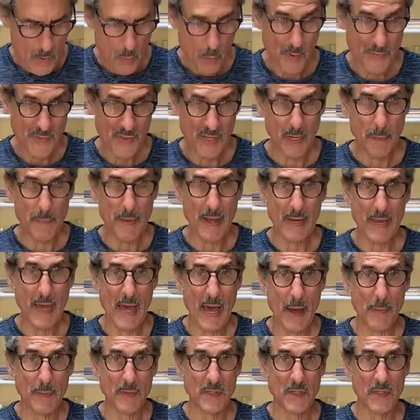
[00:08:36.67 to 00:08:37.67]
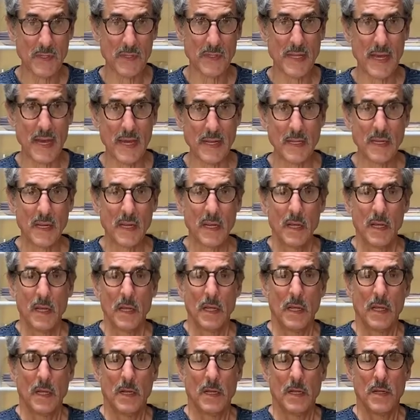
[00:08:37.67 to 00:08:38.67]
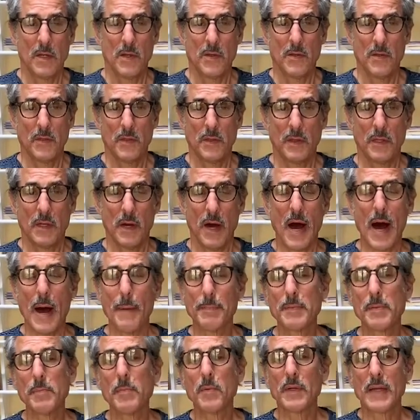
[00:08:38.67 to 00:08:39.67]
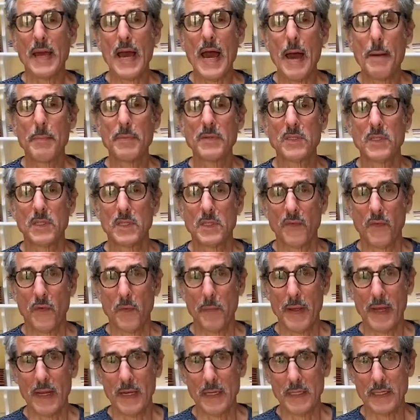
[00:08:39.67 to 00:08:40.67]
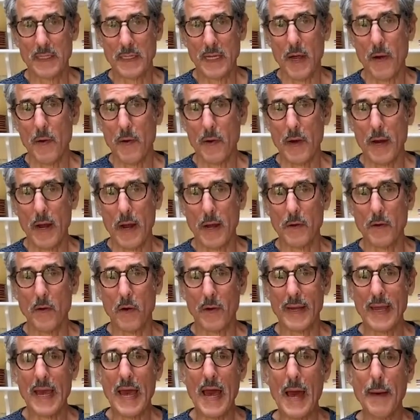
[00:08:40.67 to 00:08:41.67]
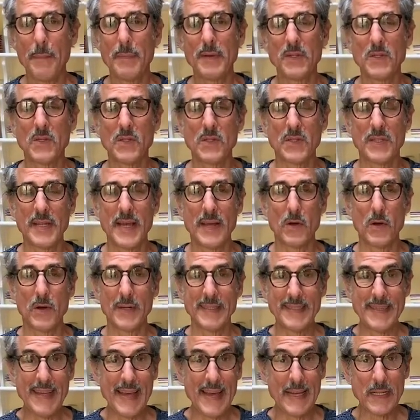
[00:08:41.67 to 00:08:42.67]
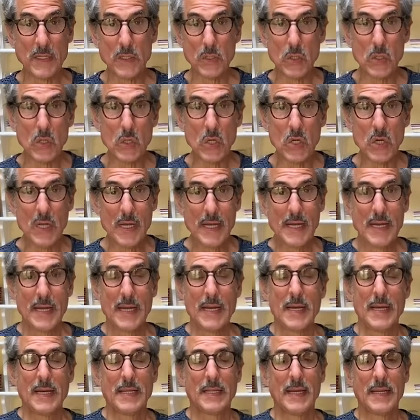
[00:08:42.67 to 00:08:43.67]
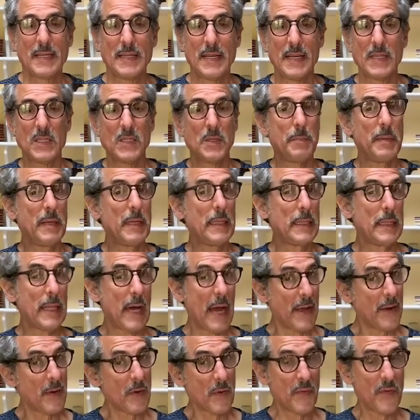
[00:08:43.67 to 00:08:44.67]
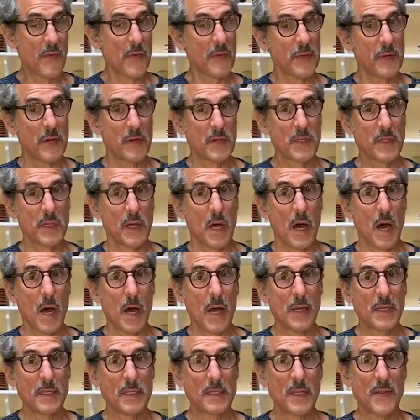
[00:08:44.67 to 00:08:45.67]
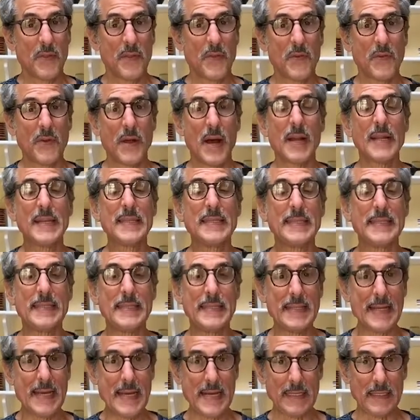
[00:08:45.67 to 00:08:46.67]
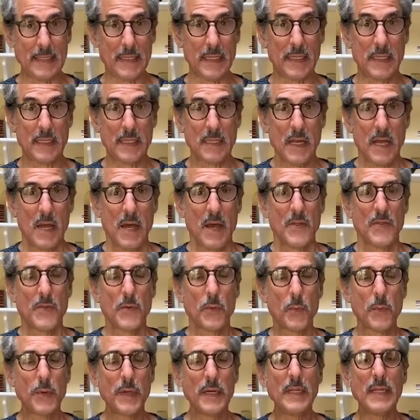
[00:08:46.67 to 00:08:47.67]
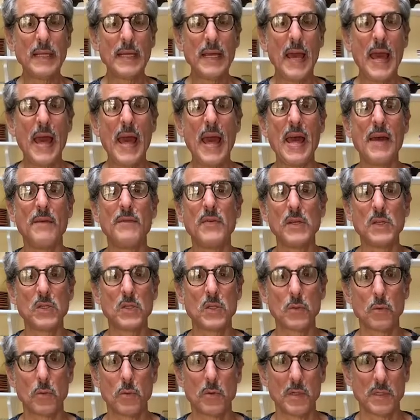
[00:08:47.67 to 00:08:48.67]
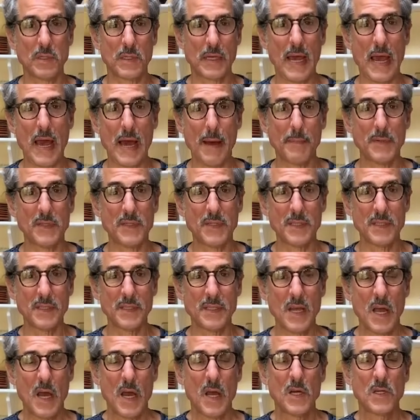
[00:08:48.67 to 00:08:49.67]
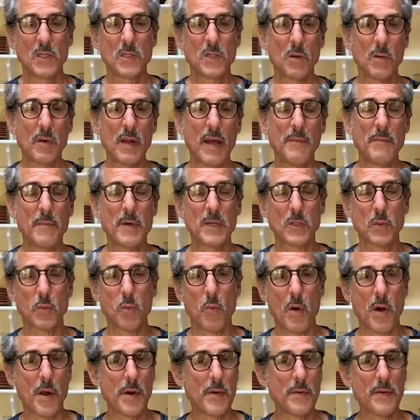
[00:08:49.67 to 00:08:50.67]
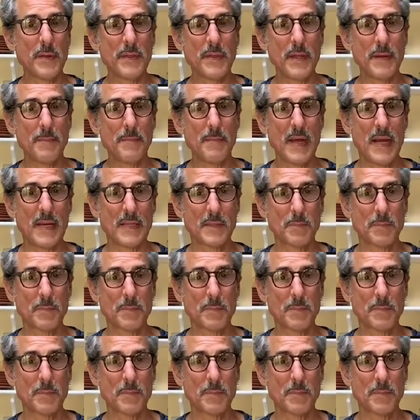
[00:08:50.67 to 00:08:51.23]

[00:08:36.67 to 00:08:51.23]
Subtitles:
thing about cabbage is that the optimal cabbages for making sauerkraut are cabbages that are tender. They tend to be lighter for their size. They're not as dense. The really heavy storage cabbages don't have much water in them,